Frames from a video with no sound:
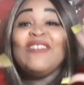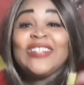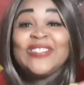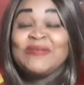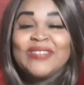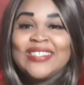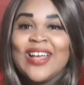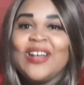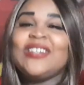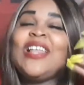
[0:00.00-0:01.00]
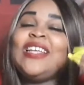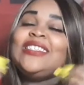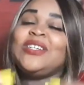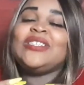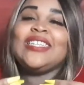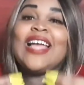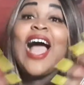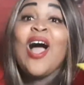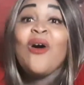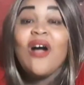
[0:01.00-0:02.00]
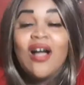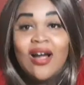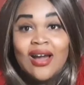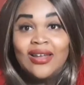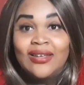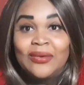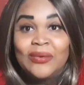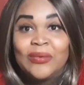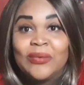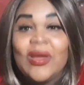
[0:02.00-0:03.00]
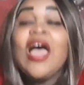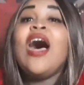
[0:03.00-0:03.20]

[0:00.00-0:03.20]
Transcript: superstars. Like, seriously, how are you?